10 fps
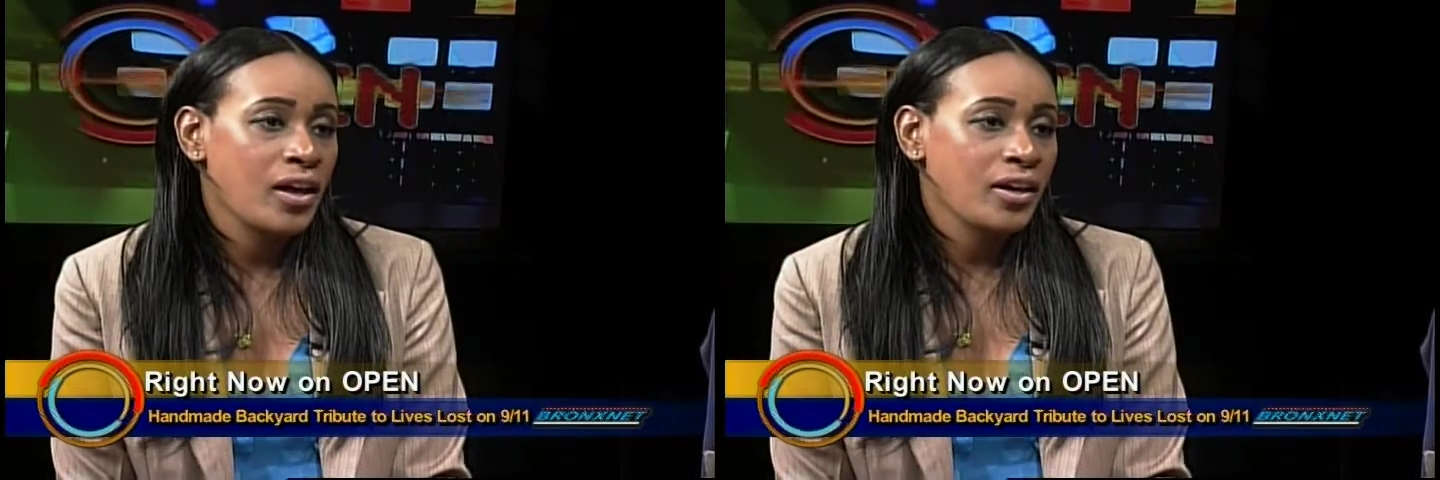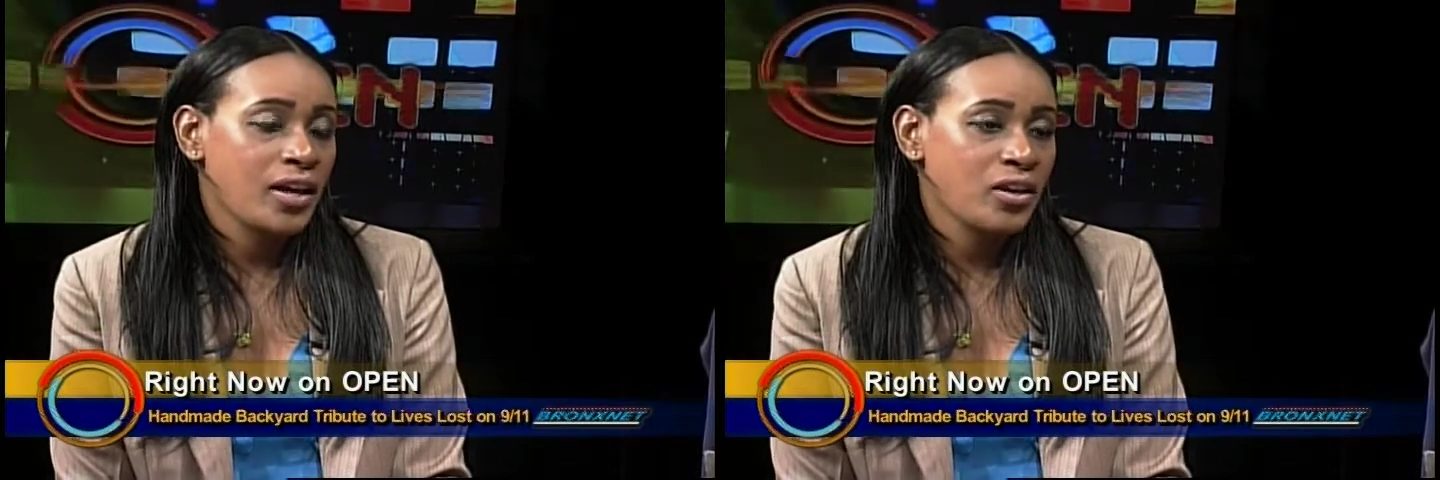
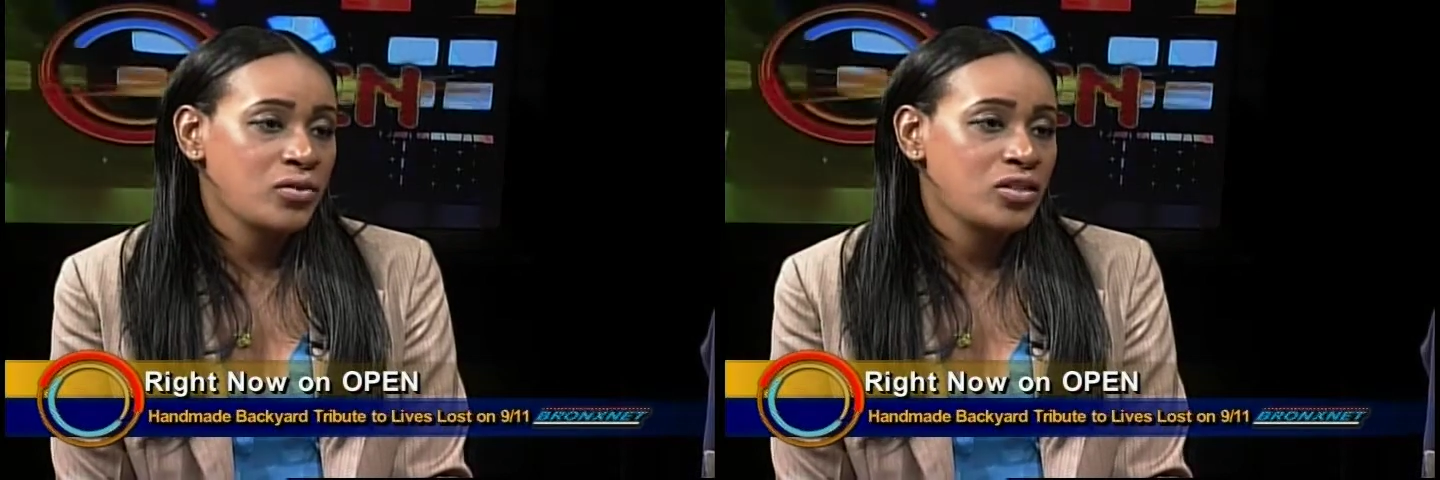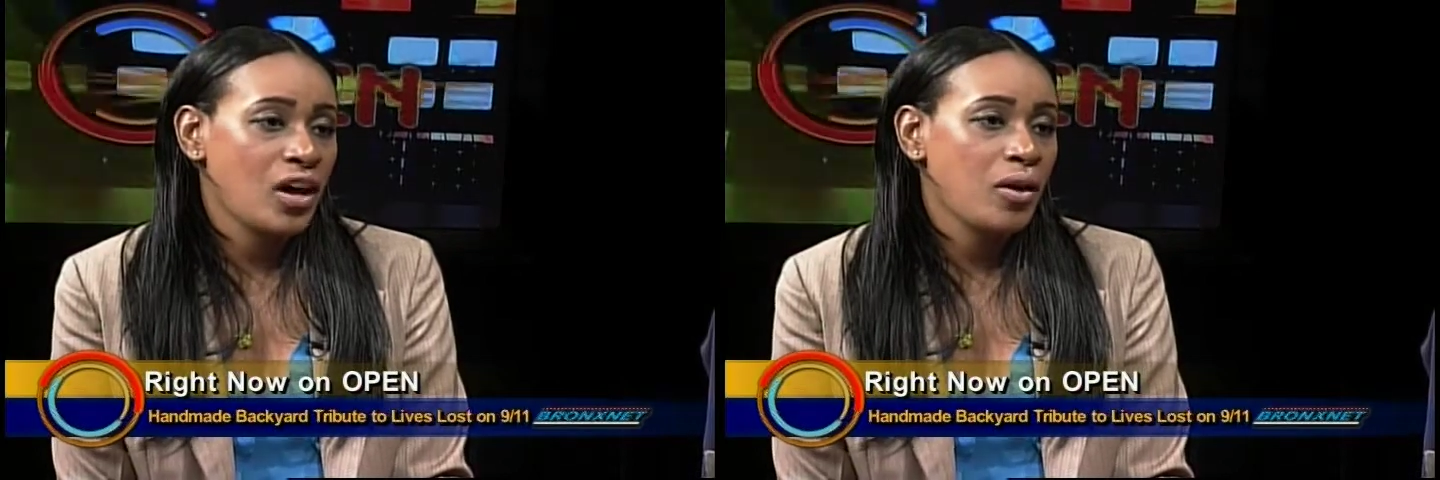Can
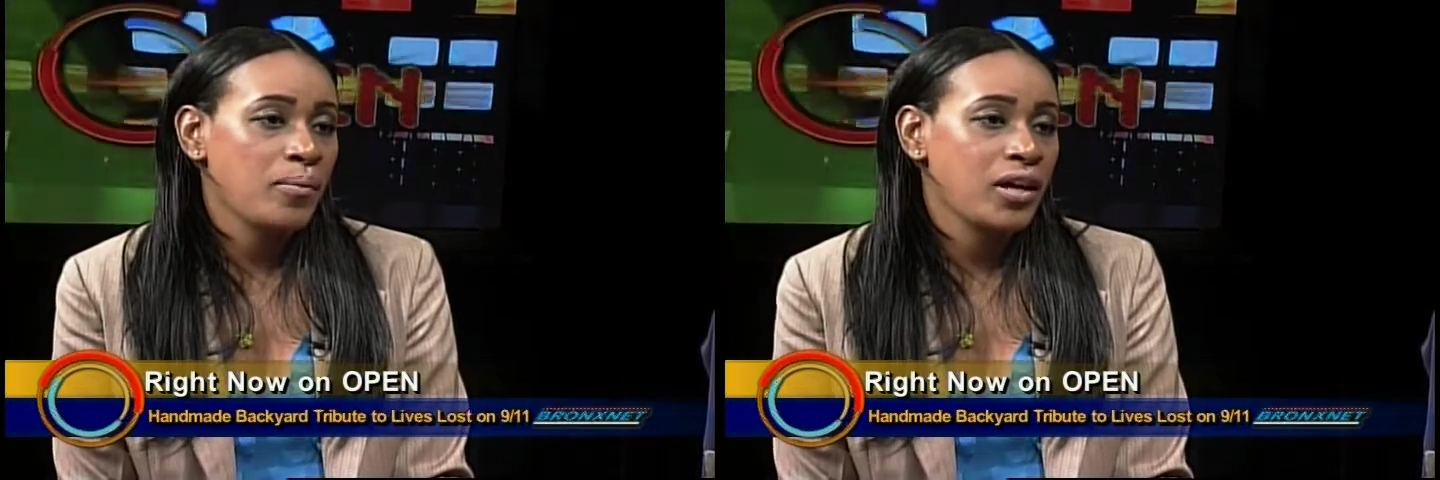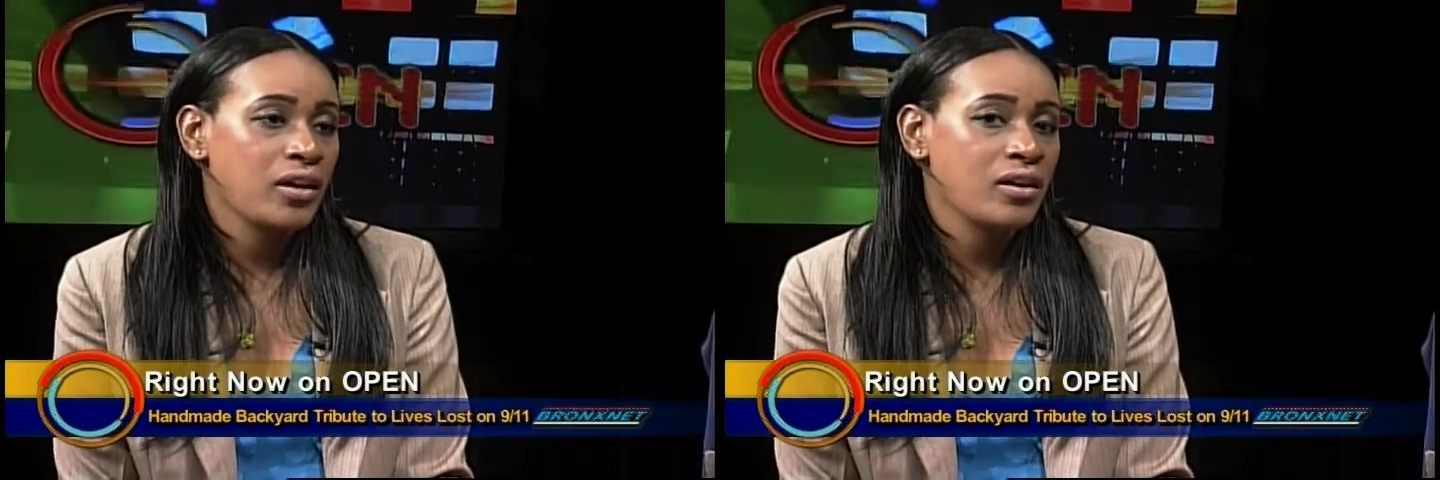you tell
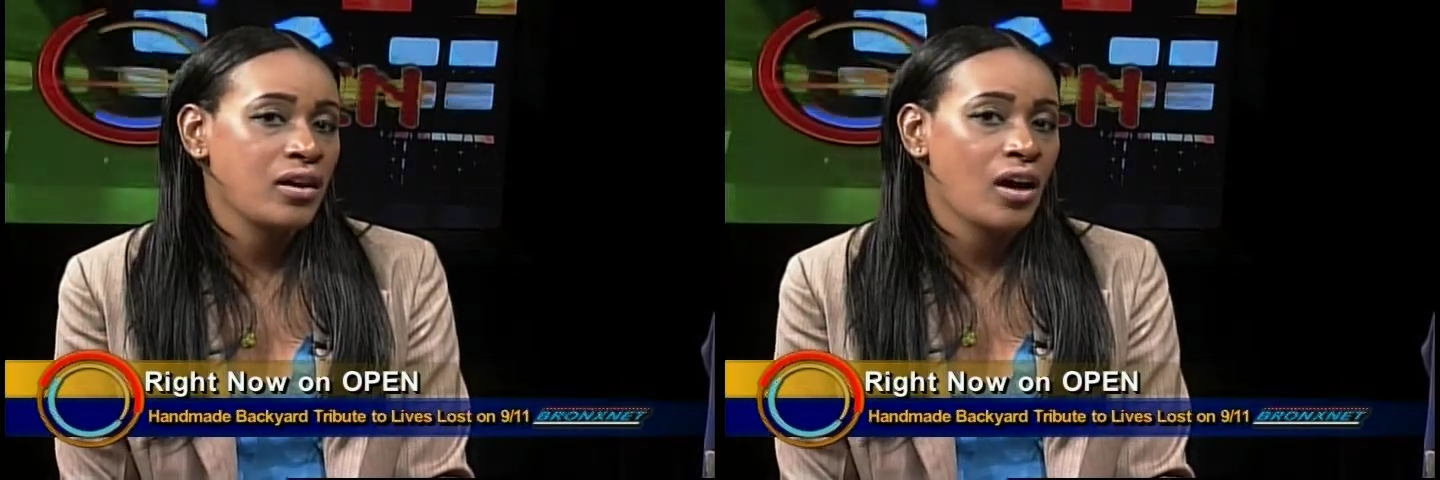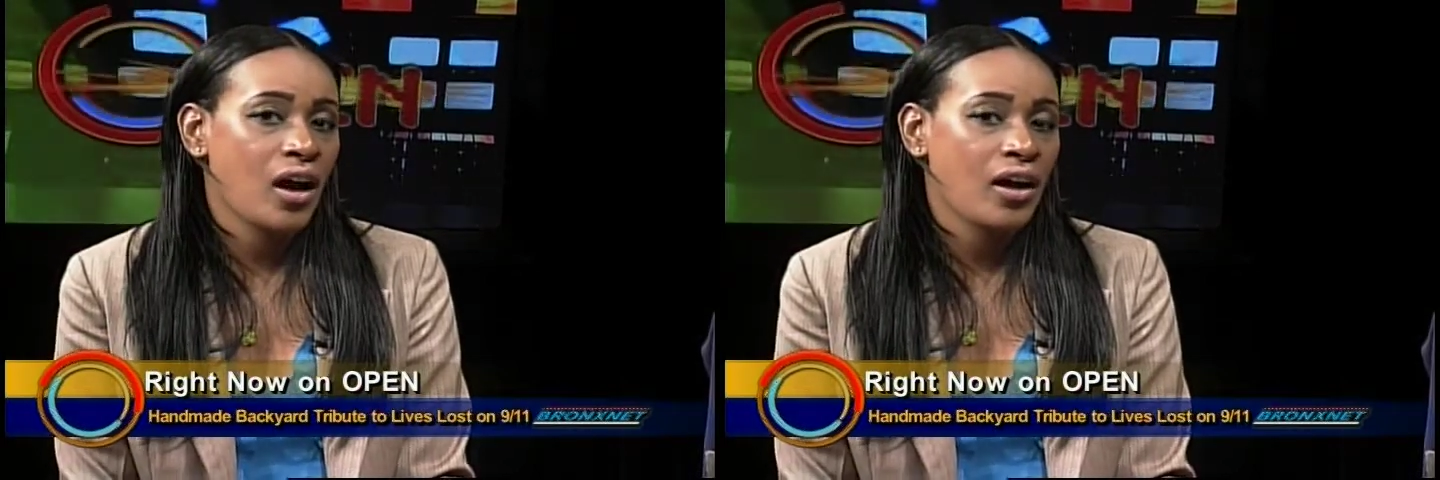me,
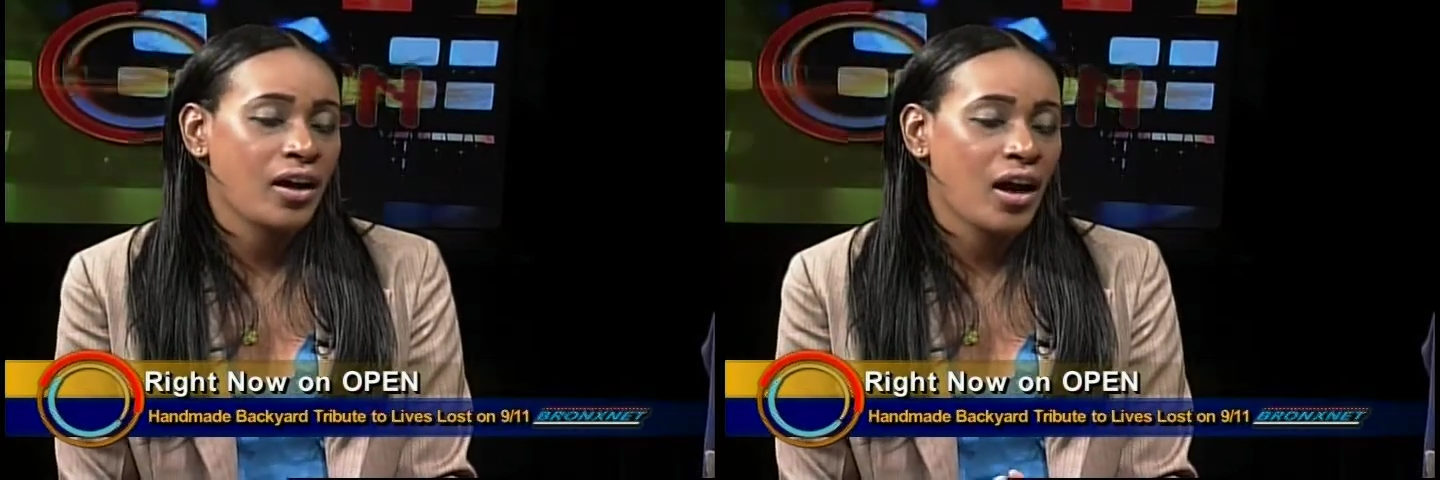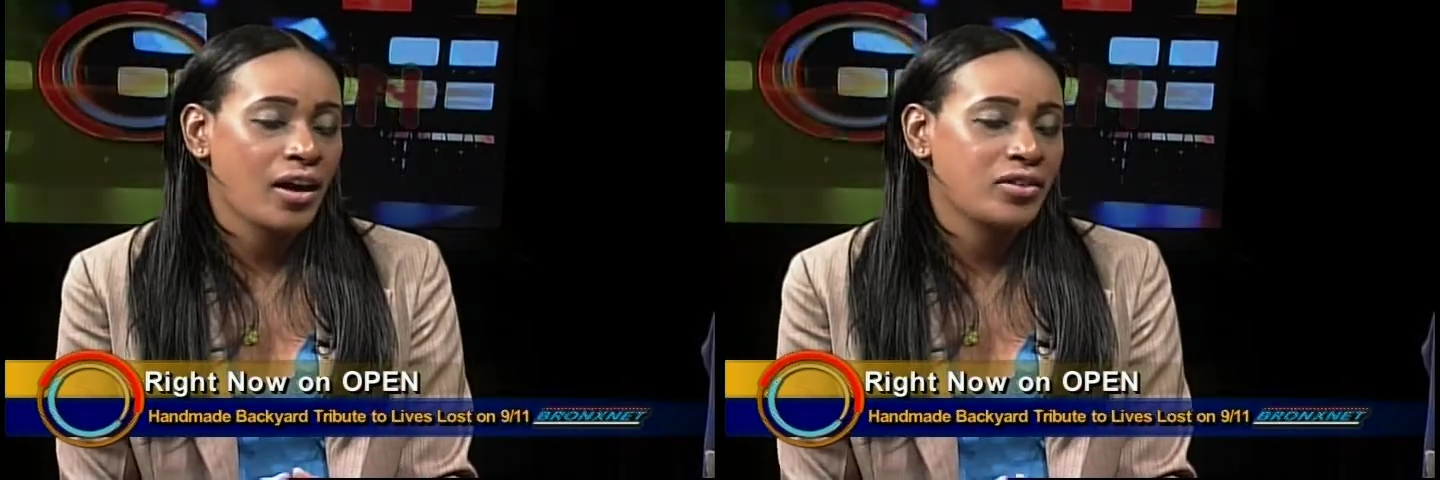I